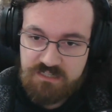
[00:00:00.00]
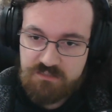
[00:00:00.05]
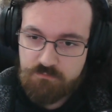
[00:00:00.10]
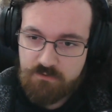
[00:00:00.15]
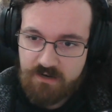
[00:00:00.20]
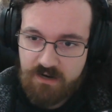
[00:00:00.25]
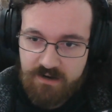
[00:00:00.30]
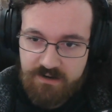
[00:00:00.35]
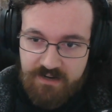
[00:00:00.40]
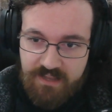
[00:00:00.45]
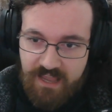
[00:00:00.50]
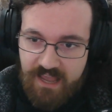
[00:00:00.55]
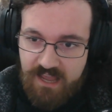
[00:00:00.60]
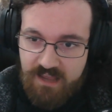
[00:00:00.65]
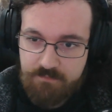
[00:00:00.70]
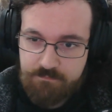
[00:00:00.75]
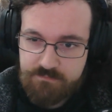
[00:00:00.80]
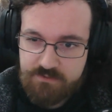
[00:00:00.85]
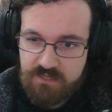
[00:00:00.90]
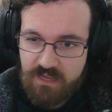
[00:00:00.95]
regarding
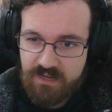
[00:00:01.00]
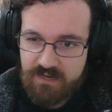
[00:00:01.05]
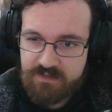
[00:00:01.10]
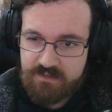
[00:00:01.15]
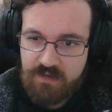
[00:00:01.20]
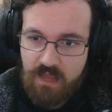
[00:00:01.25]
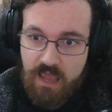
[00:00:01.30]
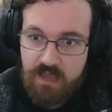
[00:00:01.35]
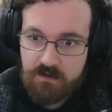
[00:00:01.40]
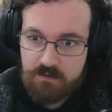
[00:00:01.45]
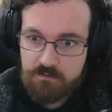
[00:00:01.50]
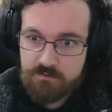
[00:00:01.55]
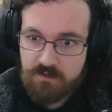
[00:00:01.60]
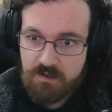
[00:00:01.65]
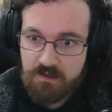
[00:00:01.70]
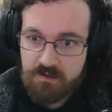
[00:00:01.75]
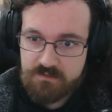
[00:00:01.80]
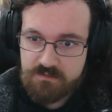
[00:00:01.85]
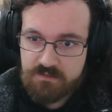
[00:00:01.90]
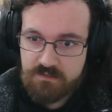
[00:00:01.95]
apps and adult
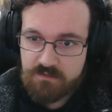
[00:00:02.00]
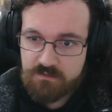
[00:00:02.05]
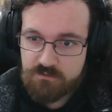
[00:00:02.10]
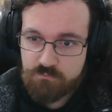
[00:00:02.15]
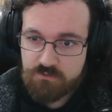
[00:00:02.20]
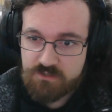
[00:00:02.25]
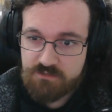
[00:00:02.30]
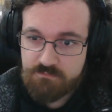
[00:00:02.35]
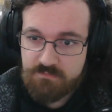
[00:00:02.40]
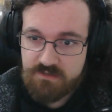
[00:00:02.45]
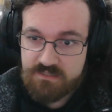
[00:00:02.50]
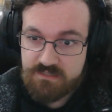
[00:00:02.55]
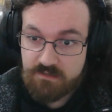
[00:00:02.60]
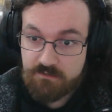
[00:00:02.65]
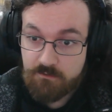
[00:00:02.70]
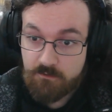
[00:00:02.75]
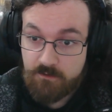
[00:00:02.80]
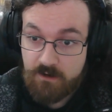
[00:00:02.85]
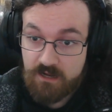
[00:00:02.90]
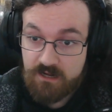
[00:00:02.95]
content, which means that
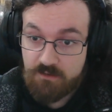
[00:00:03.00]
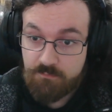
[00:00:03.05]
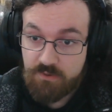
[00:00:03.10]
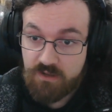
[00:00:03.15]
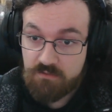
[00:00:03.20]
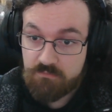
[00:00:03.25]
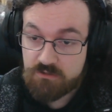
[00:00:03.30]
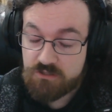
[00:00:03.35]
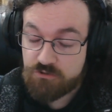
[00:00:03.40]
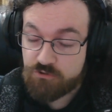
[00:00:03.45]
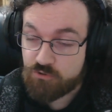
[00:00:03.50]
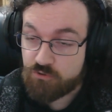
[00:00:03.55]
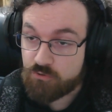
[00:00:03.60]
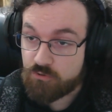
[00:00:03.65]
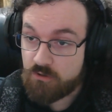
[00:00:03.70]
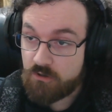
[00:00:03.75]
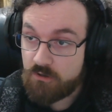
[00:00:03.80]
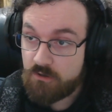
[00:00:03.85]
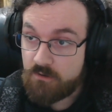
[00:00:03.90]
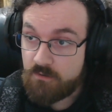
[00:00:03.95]
they're not going to be able to
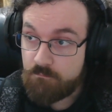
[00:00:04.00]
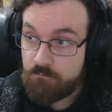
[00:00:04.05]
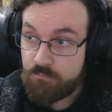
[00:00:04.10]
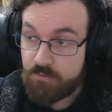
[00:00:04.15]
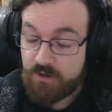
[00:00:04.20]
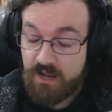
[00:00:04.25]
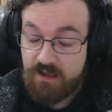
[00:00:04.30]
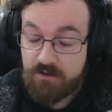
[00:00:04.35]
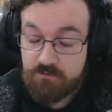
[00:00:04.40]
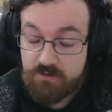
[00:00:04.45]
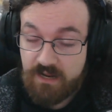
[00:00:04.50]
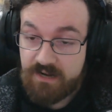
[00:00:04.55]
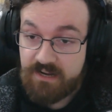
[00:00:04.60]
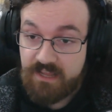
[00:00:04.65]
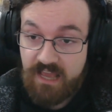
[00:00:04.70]
put out any